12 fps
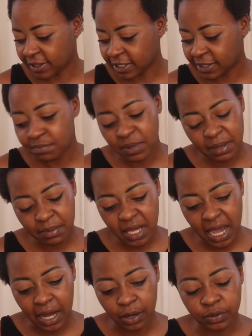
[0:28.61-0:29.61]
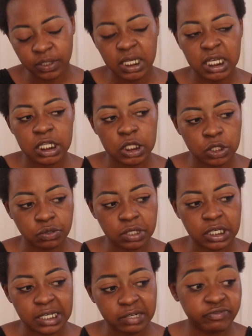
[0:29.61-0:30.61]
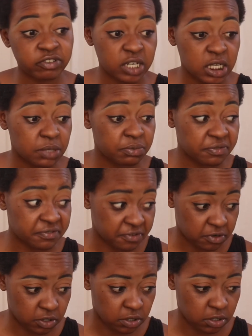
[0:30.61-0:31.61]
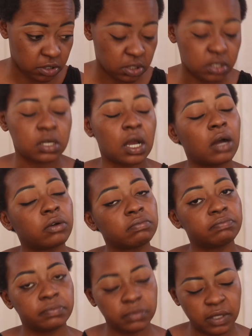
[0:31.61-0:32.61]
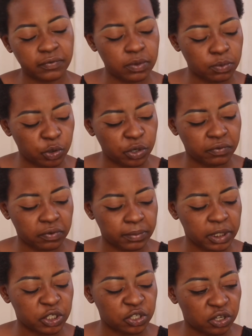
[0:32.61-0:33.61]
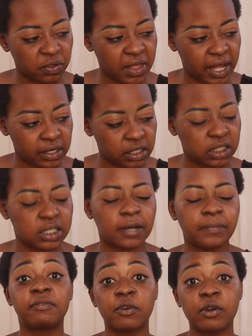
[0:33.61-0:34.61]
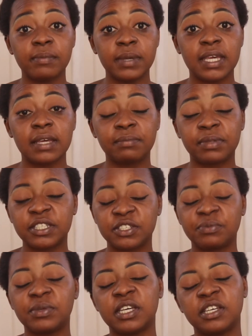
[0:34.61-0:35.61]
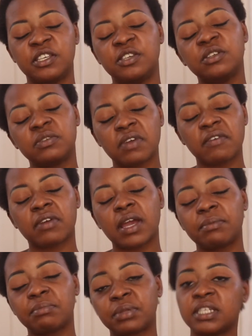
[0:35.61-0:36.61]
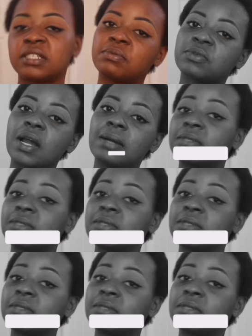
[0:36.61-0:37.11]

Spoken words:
this baby out. Though I have tried it before. I'll give you more information on that later. Before we begin, please do me a huge favor and please subscribe